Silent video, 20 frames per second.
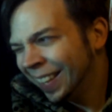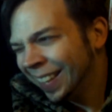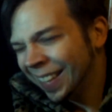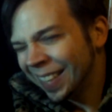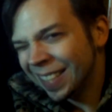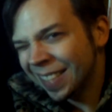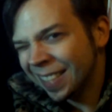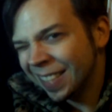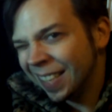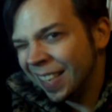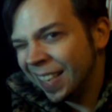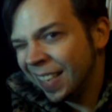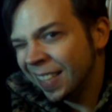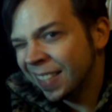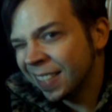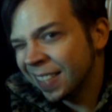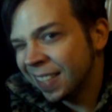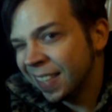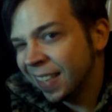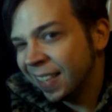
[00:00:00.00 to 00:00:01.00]
it's
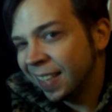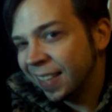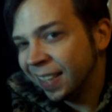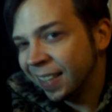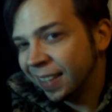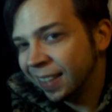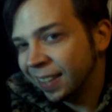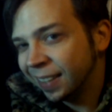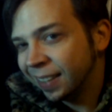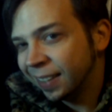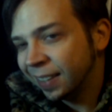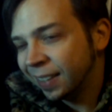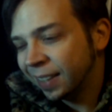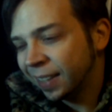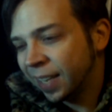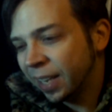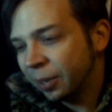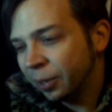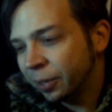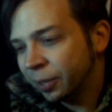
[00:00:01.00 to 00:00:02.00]
the
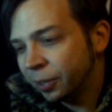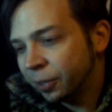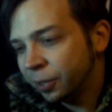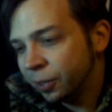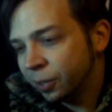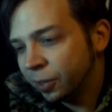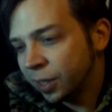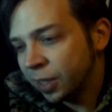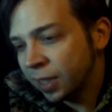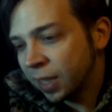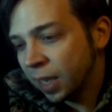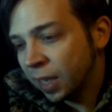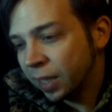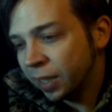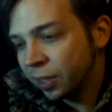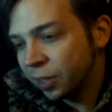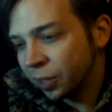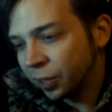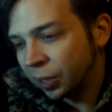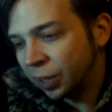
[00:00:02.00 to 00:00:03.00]
character
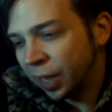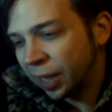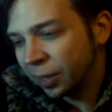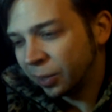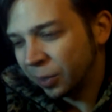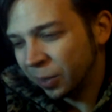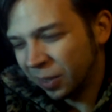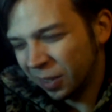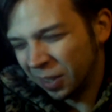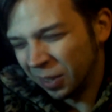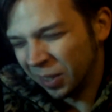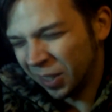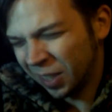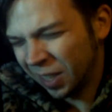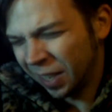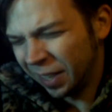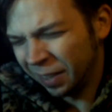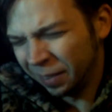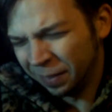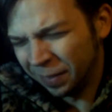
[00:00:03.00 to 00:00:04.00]
designs are like those
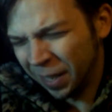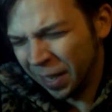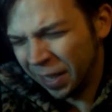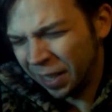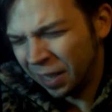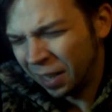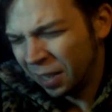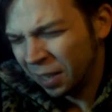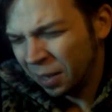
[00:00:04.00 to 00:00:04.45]
kind of like